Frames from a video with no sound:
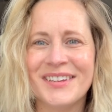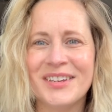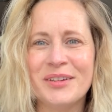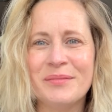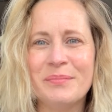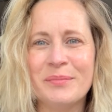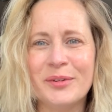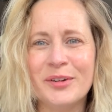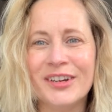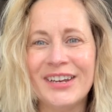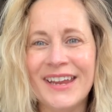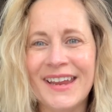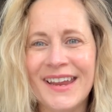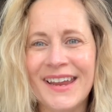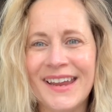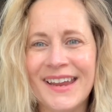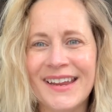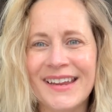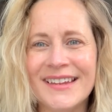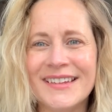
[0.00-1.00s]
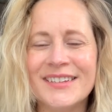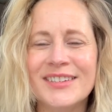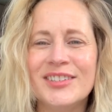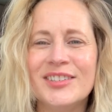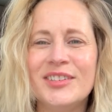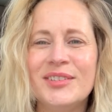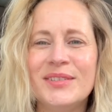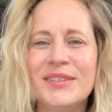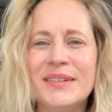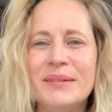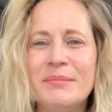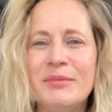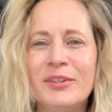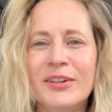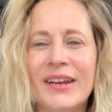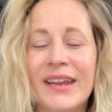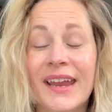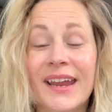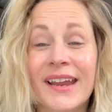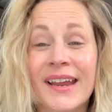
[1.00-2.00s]
Good morning, it's Tuesday
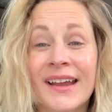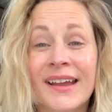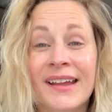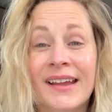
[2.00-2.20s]
morning.